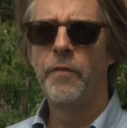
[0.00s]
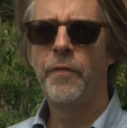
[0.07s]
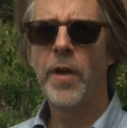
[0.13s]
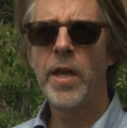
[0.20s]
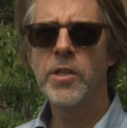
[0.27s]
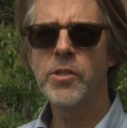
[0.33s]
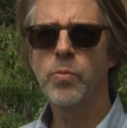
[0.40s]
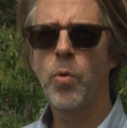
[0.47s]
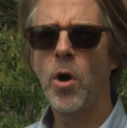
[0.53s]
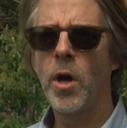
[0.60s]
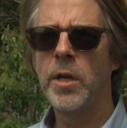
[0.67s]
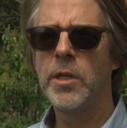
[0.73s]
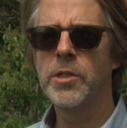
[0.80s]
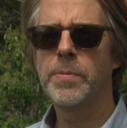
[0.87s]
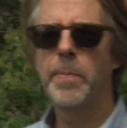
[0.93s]
Phase
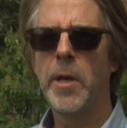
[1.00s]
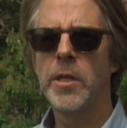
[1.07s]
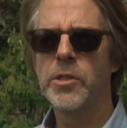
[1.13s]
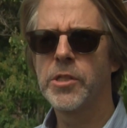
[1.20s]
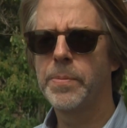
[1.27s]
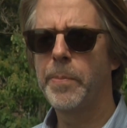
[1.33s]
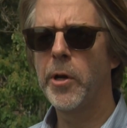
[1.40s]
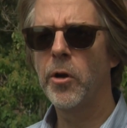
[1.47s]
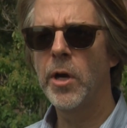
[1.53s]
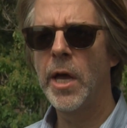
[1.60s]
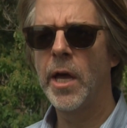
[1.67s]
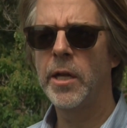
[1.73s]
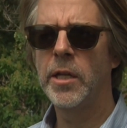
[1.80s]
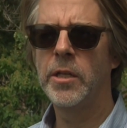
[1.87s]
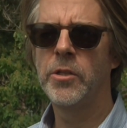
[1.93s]
1 has been
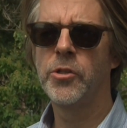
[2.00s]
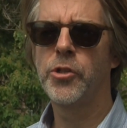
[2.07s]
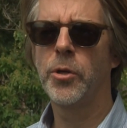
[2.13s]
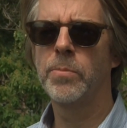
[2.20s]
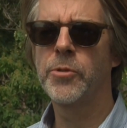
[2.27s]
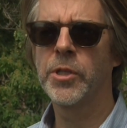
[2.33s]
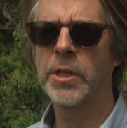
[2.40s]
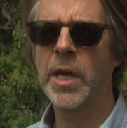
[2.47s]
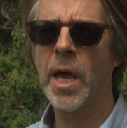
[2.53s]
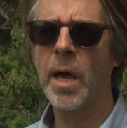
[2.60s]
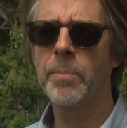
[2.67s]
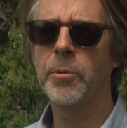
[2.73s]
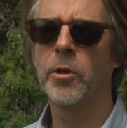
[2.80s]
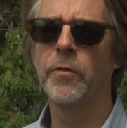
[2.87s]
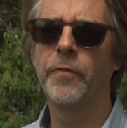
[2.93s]
spearheaded in terms of
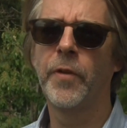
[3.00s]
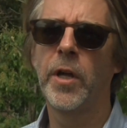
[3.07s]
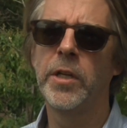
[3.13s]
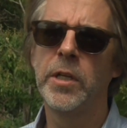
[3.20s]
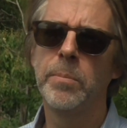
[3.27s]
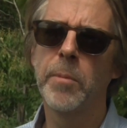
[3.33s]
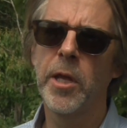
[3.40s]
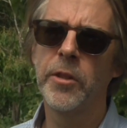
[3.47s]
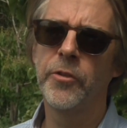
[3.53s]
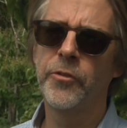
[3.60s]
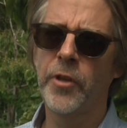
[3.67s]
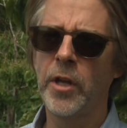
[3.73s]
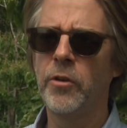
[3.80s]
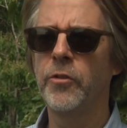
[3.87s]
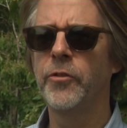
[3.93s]
capital funding by the
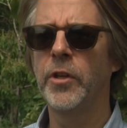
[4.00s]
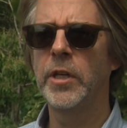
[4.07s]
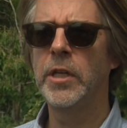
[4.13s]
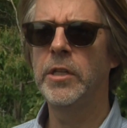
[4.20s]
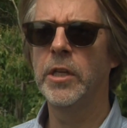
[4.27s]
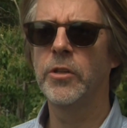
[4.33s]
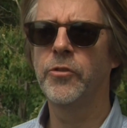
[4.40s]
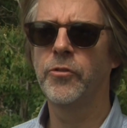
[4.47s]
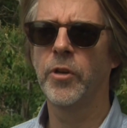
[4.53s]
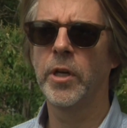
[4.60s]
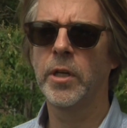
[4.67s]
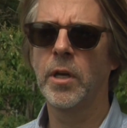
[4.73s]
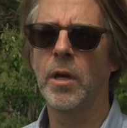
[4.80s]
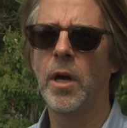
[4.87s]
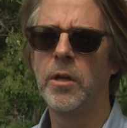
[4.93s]
Center City
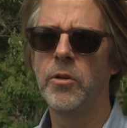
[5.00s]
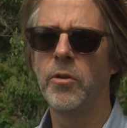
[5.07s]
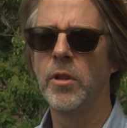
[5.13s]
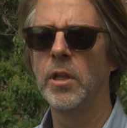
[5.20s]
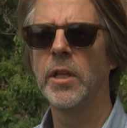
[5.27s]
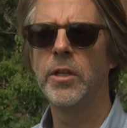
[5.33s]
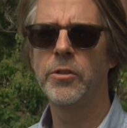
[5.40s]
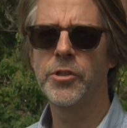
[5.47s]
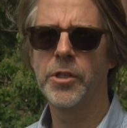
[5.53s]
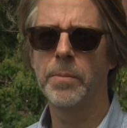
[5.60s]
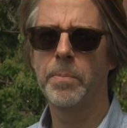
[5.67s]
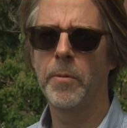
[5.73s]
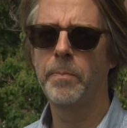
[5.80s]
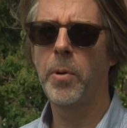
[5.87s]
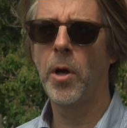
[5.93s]
District under the
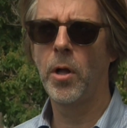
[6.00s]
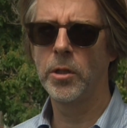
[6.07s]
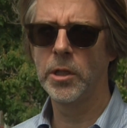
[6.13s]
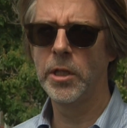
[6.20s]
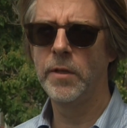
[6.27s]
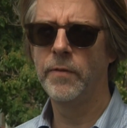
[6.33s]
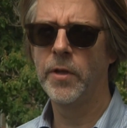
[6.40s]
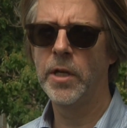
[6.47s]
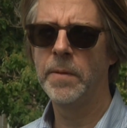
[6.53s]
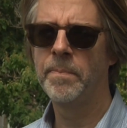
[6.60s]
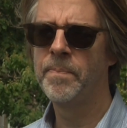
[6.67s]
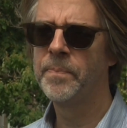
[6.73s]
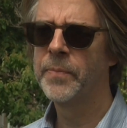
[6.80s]
leadership of Paul Levy.